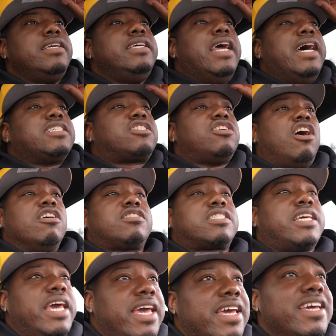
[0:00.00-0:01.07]
Yes sir,
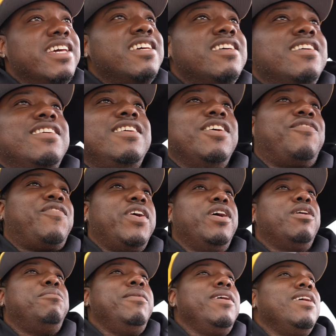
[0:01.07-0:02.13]
Ski. You
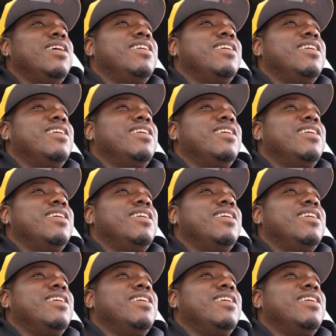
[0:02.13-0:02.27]
feel me?